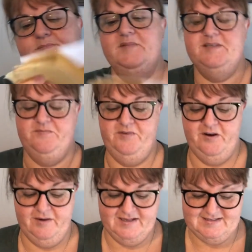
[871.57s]

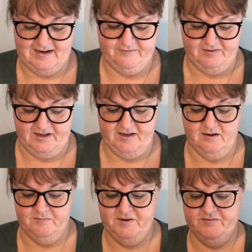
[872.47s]
It's lovely.
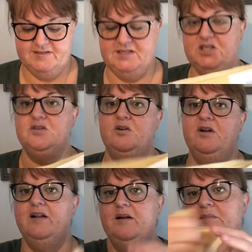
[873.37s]
I've never stitched on
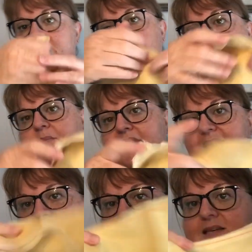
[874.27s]
her linen before, but it's